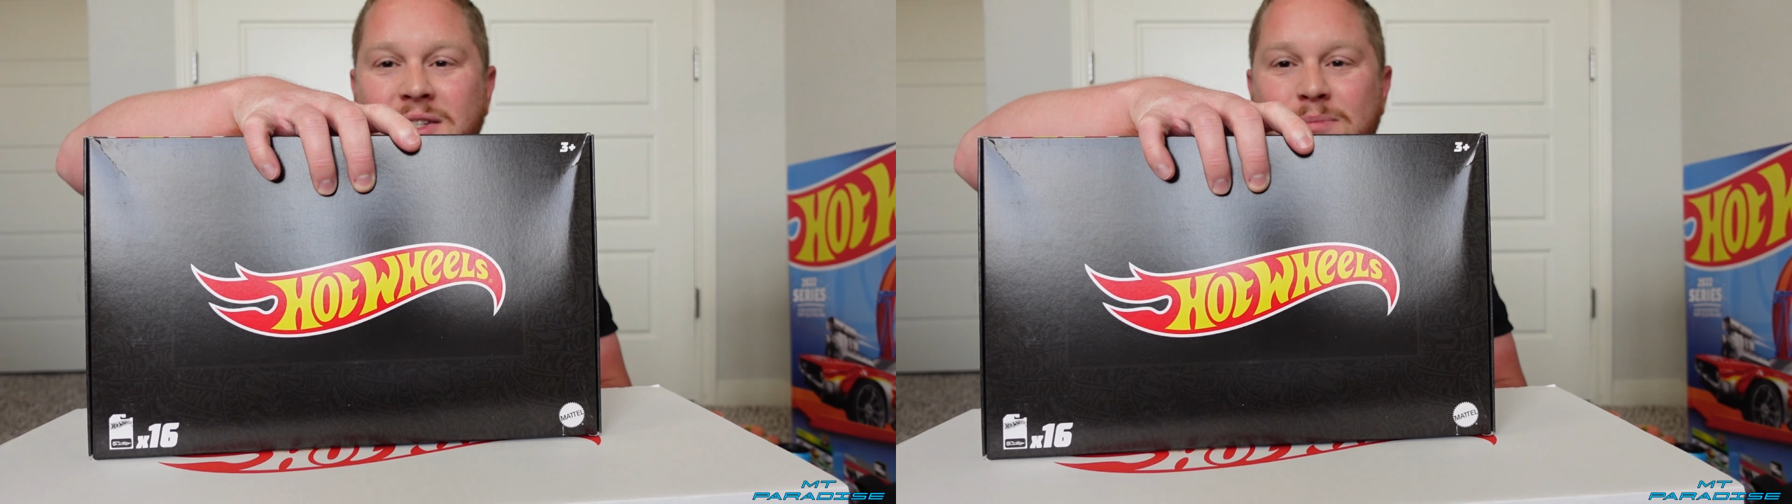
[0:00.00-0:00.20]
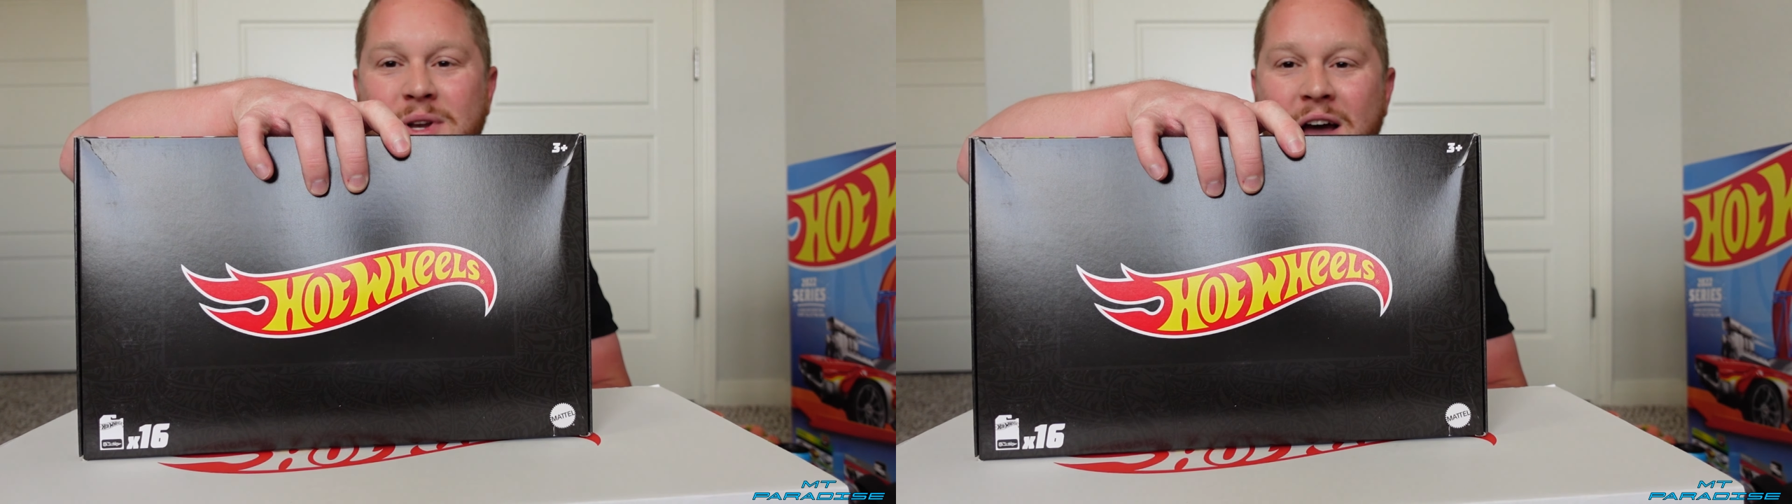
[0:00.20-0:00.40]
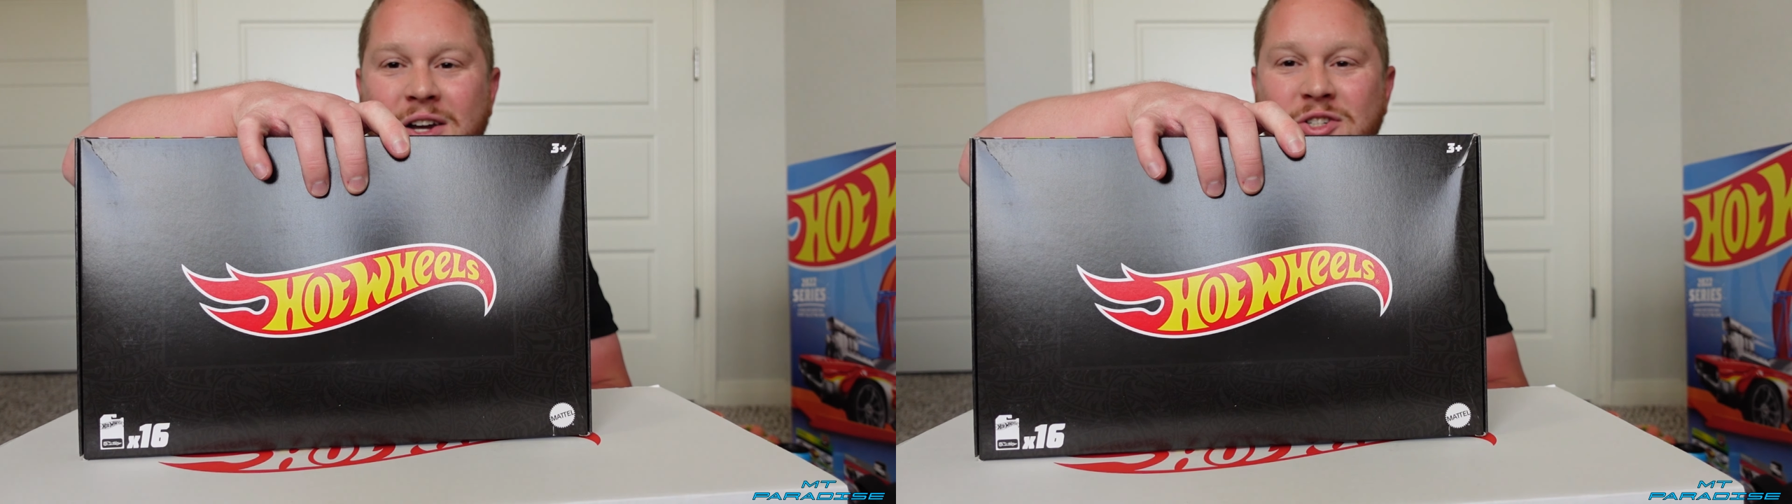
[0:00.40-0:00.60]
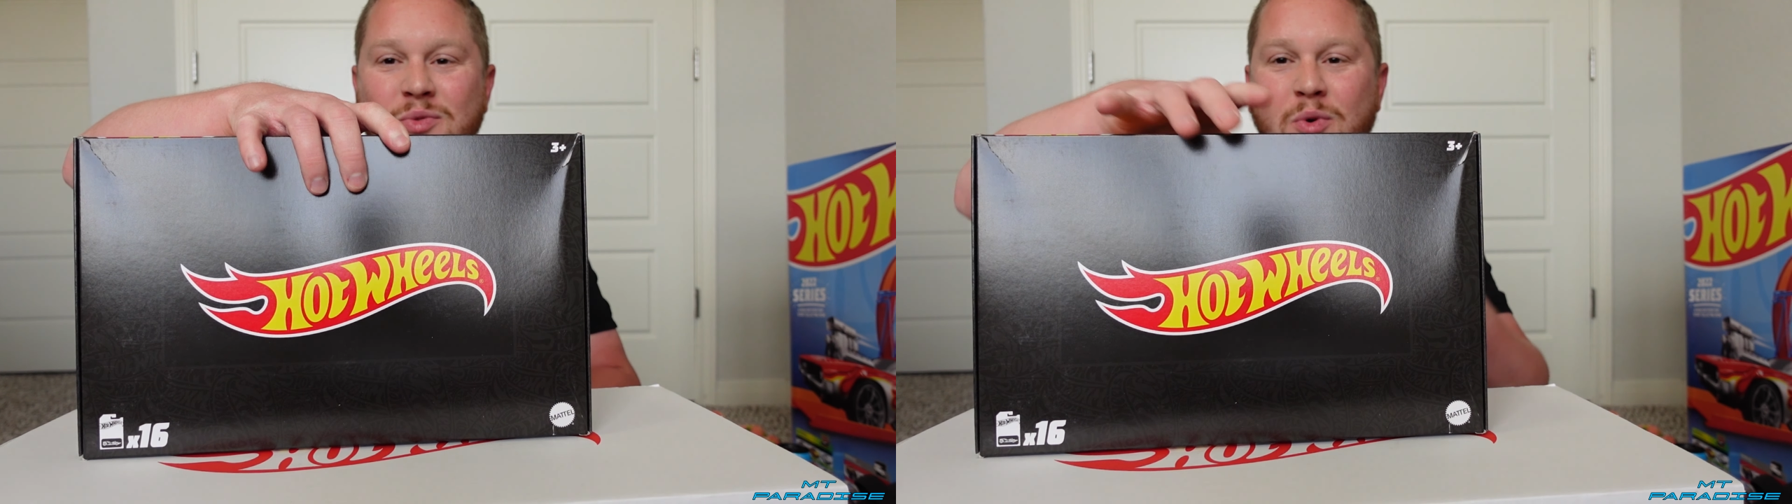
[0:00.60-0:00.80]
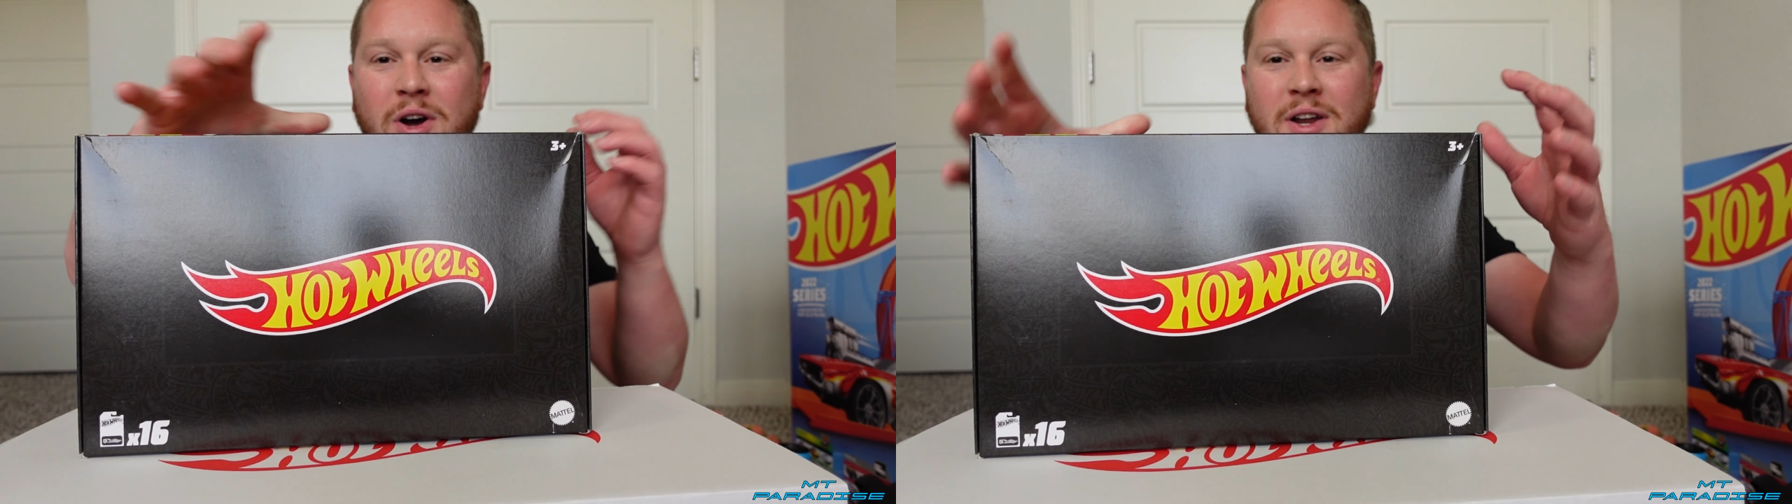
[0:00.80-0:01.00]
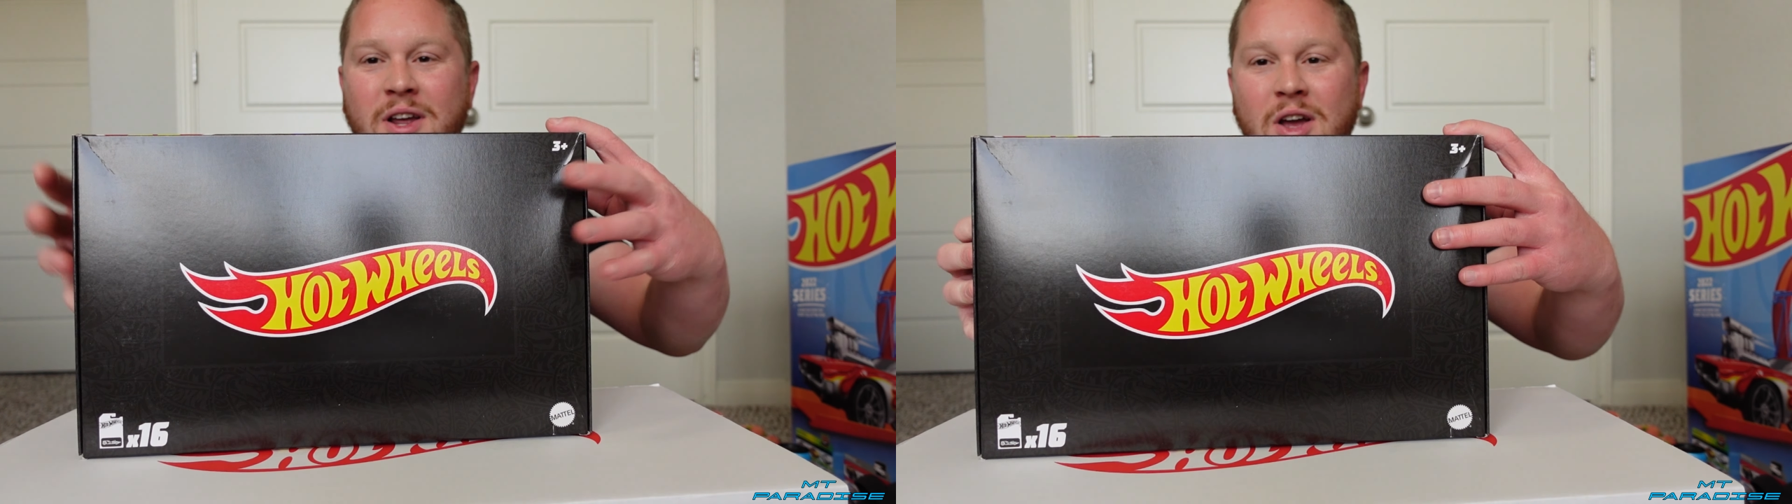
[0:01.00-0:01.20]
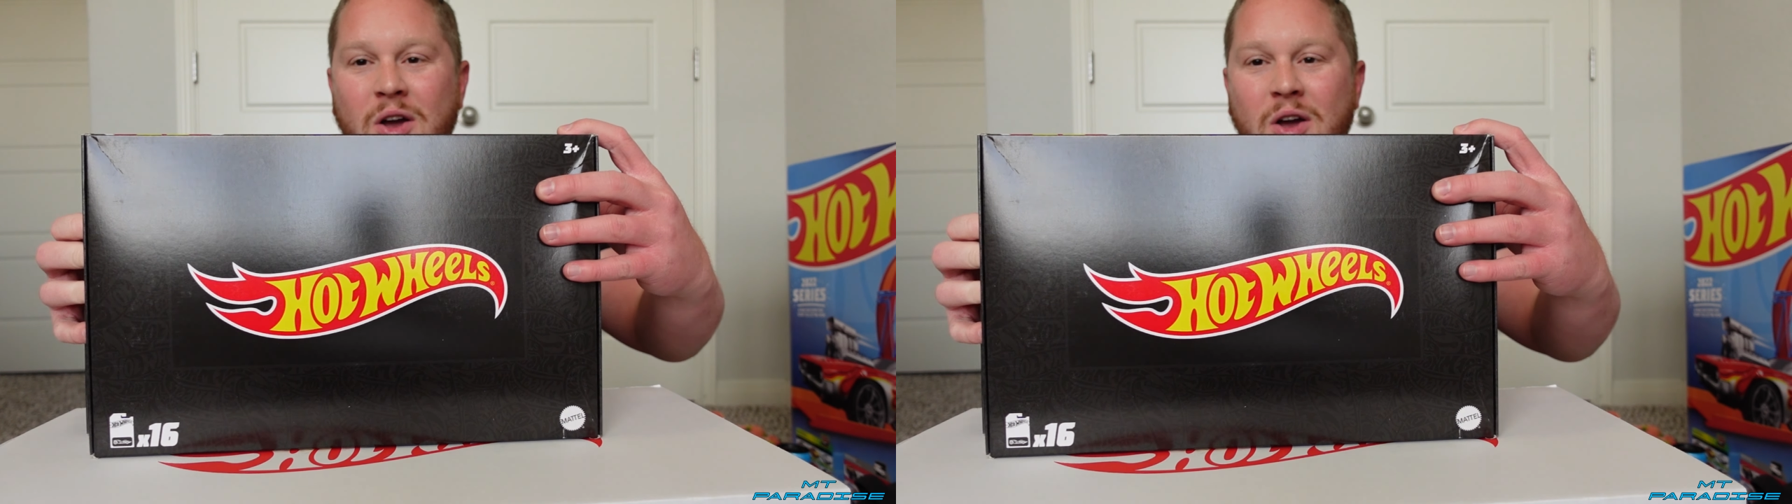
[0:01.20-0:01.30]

but not just one.